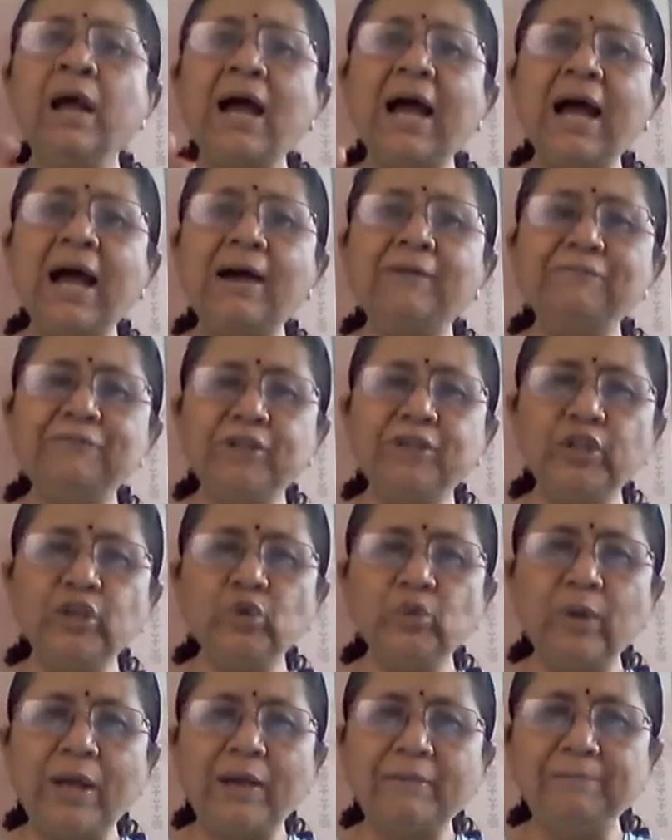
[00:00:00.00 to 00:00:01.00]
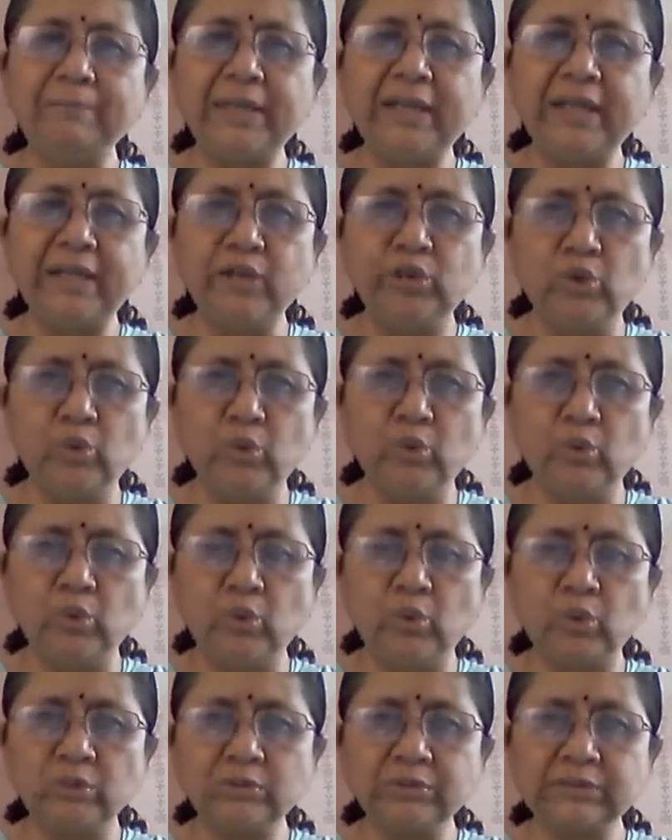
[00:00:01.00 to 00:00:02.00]
After you have made
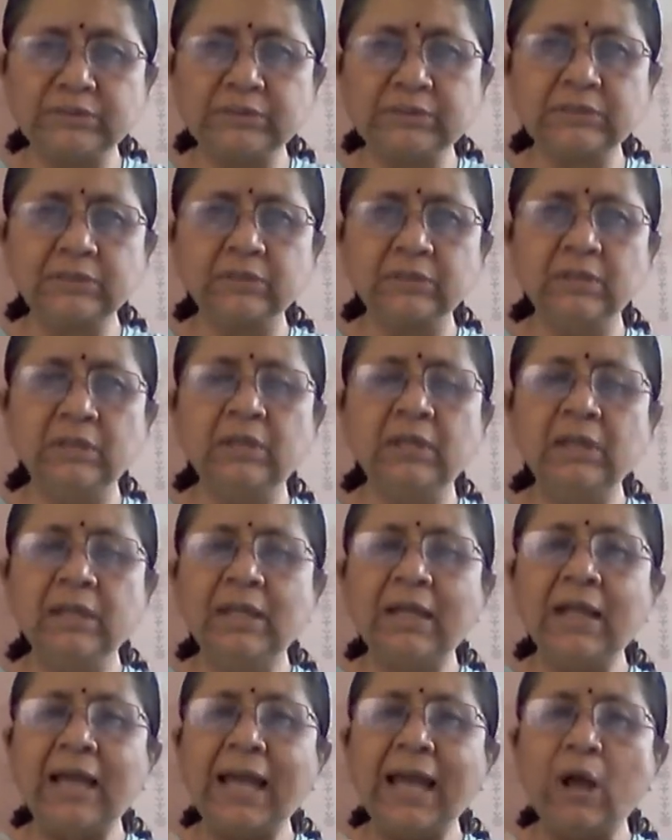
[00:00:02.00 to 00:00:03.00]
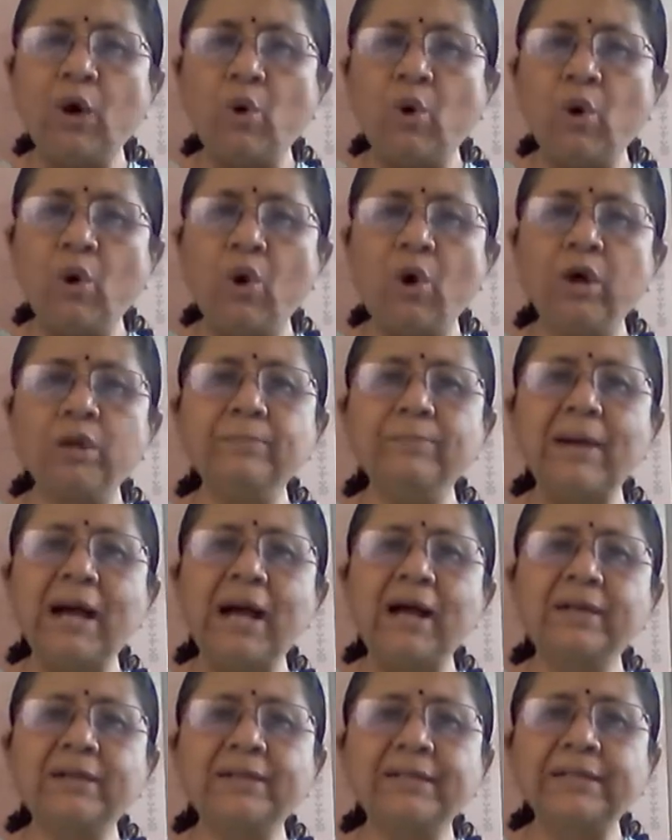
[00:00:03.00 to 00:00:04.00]
notes or
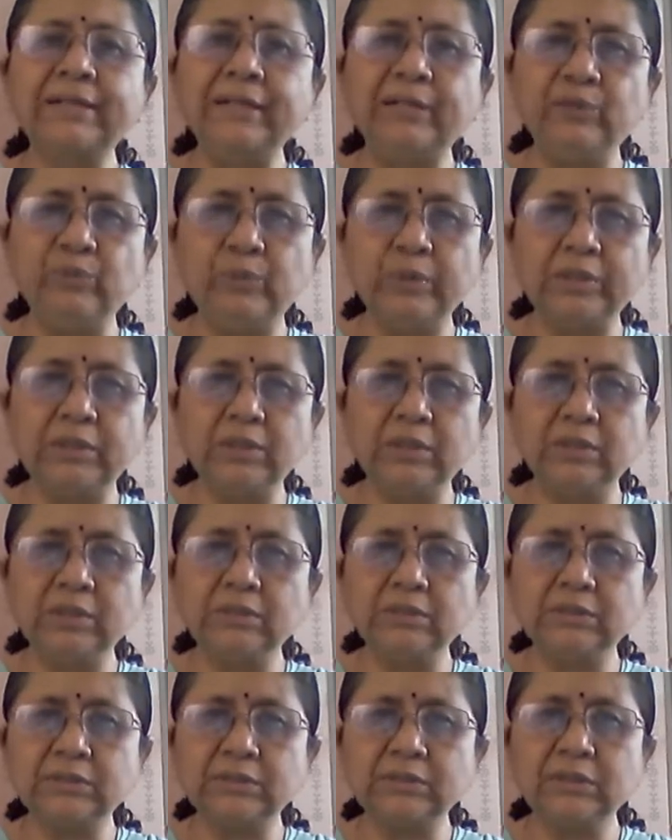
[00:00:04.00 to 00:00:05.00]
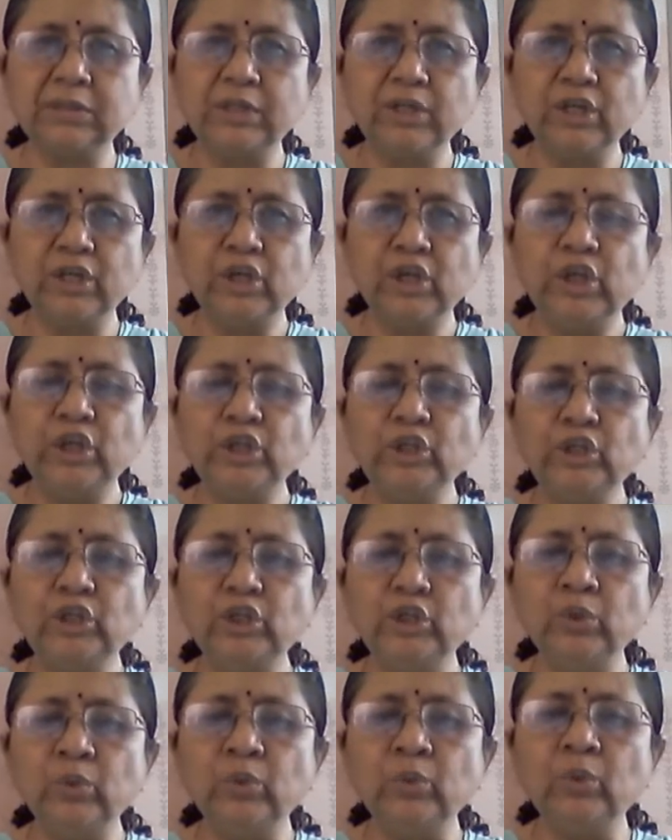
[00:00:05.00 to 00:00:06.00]
marked keywords,
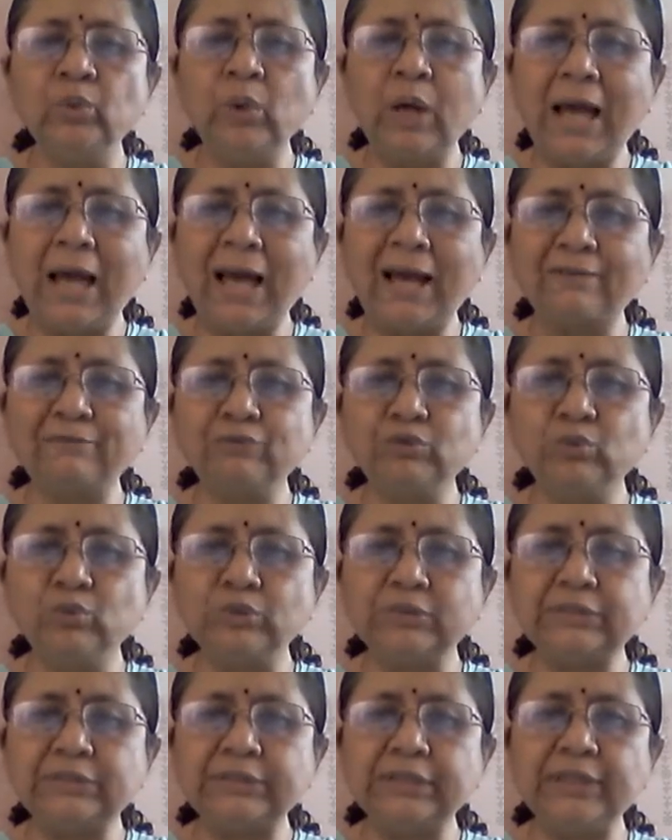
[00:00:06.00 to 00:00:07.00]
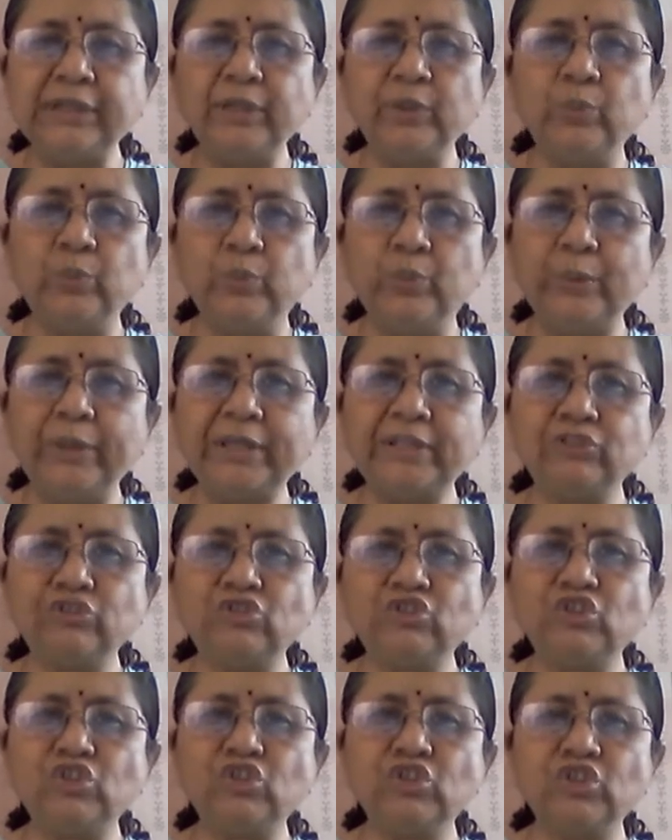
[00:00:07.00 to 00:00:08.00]
you have to see
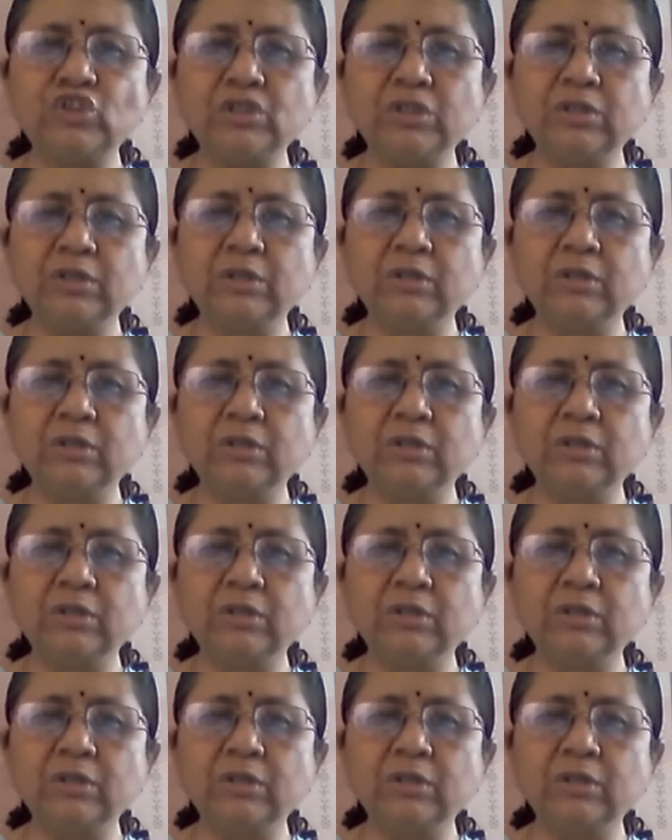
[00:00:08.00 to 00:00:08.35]
which